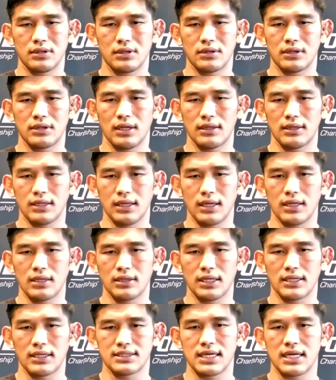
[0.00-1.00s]

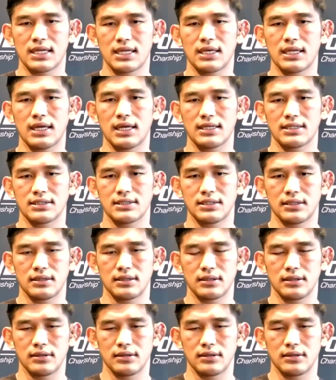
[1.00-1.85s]
they second guess